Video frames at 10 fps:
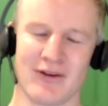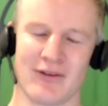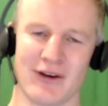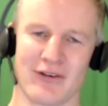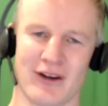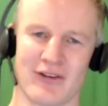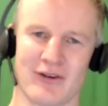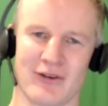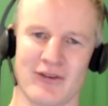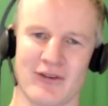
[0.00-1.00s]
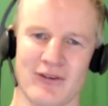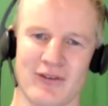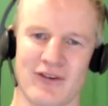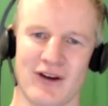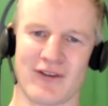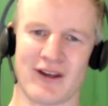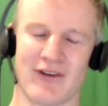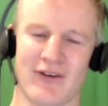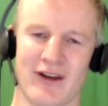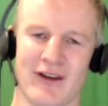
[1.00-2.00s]
recreational
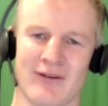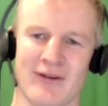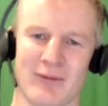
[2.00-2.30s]
5K runner